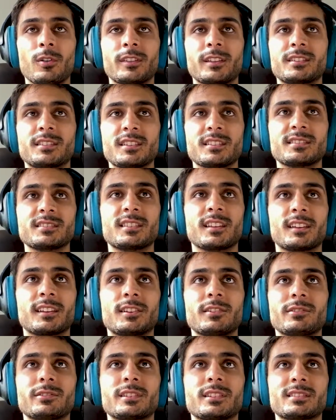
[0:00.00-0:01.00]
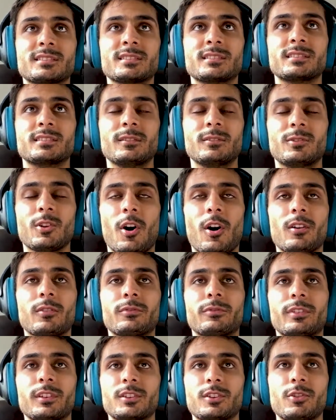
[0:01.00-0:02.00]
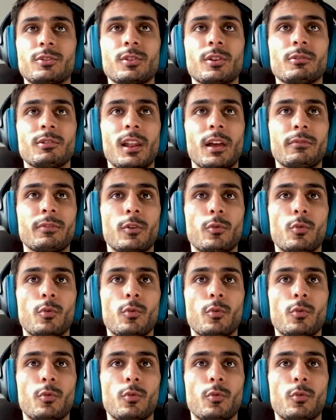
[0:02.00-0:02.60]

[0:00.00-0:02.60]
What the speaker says: this is the cutest dog video you'll ever